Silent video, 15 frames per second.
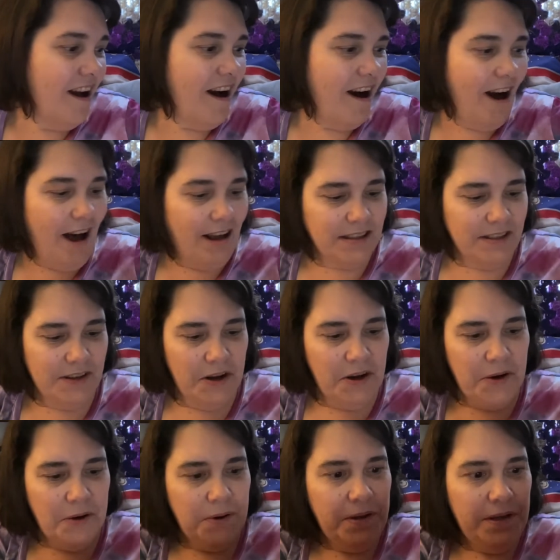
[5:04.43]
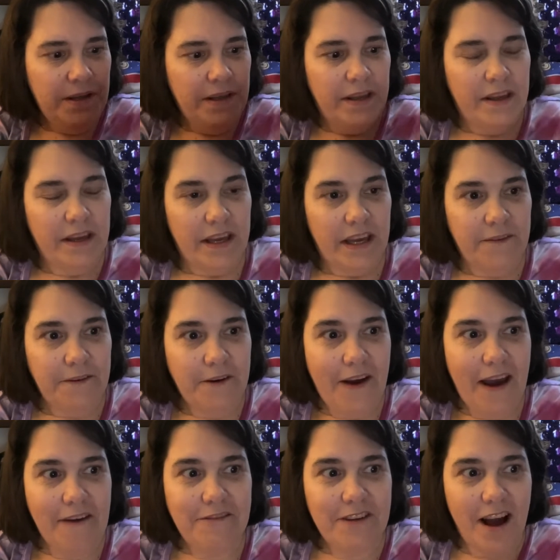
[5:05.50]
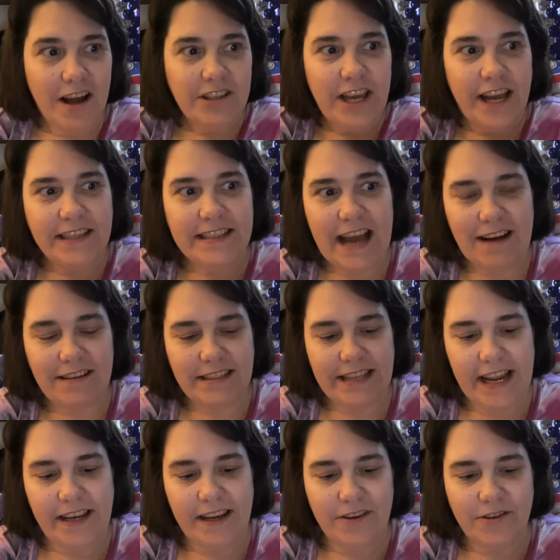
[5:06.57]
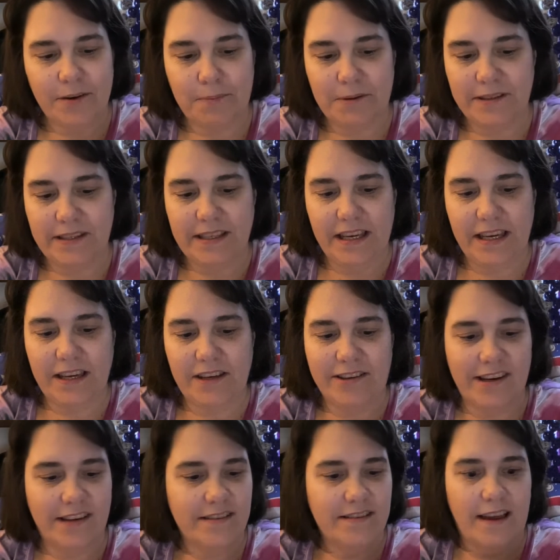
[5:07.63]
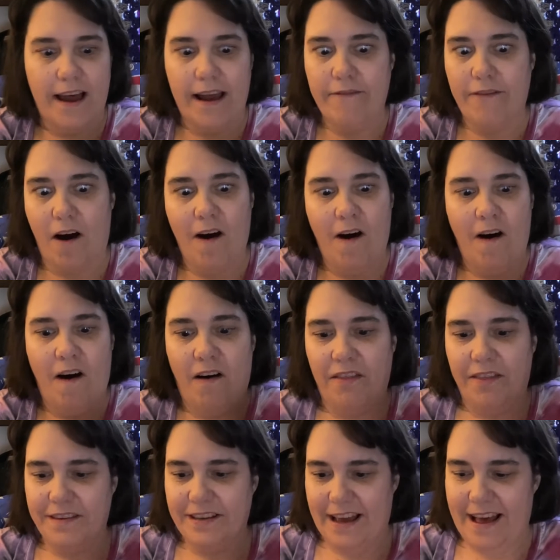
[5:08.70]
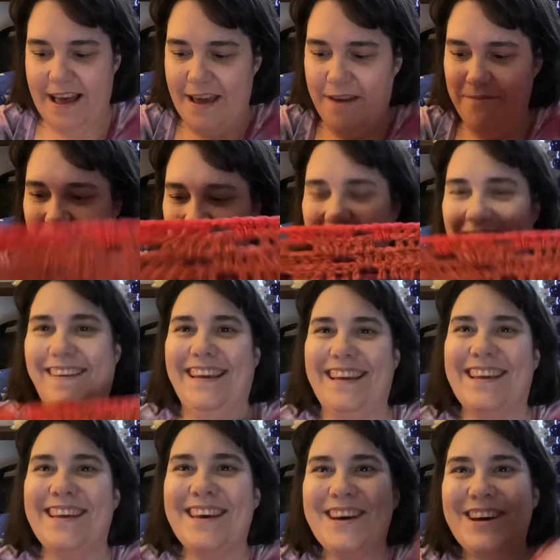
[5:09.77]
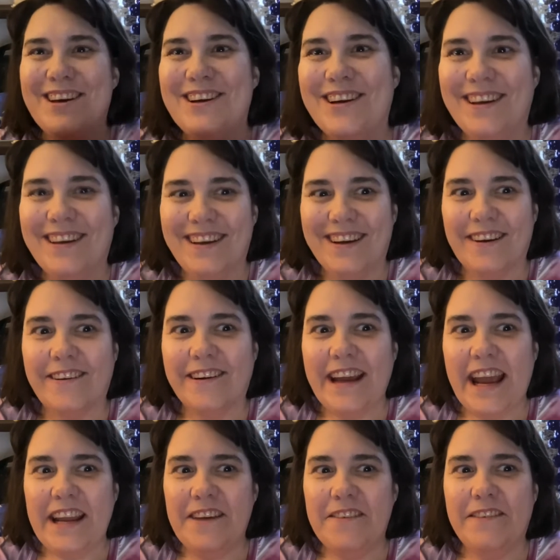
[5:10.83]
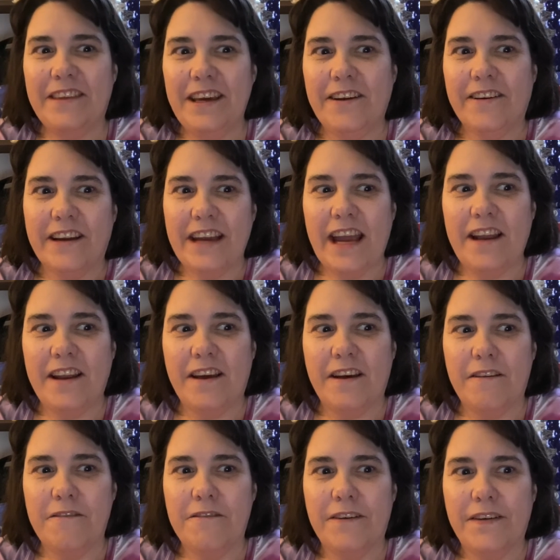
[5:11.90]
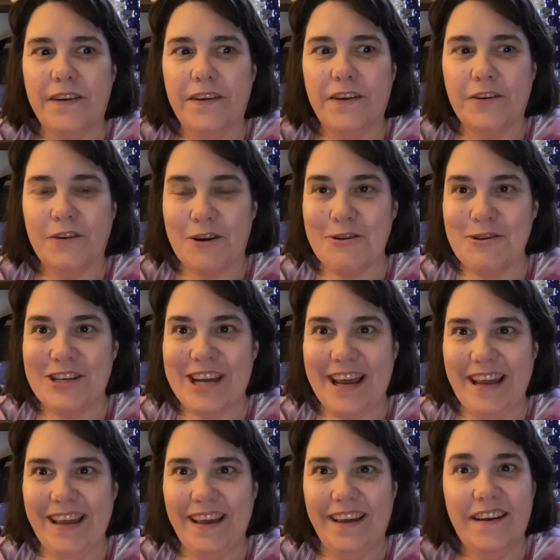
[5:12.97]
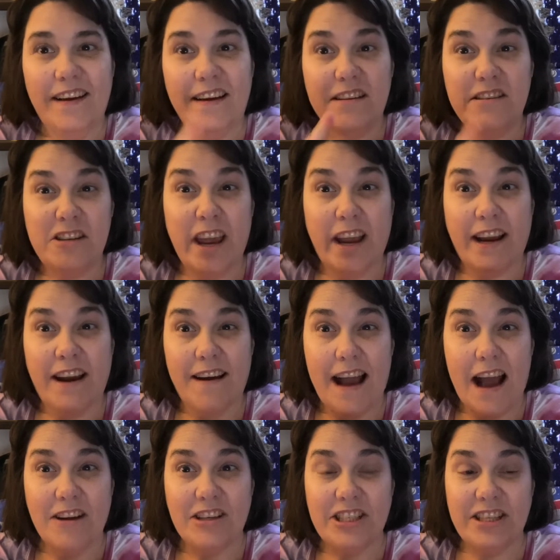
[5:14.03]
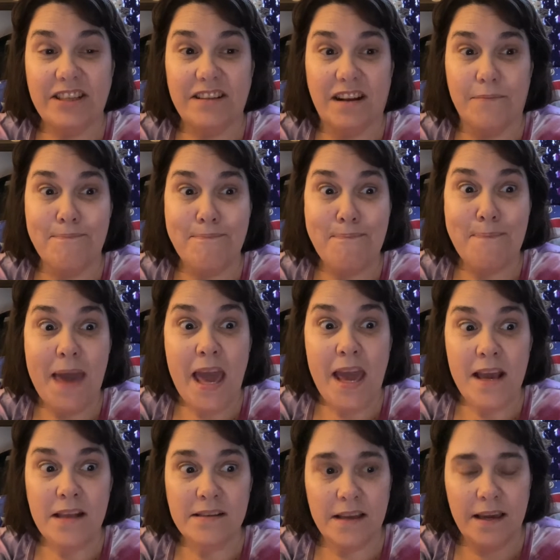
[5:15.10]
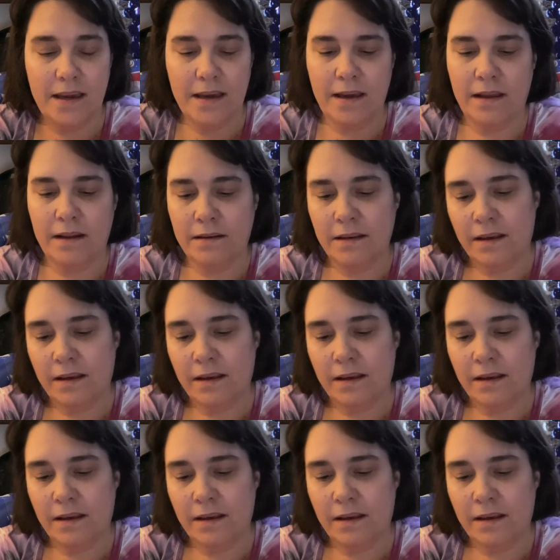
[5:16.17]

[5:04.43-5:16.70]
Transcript: Also, If you have not checked out Dana Triple C, she's live all the time. Creatively Creative Crochet. Check her out. She's amazing.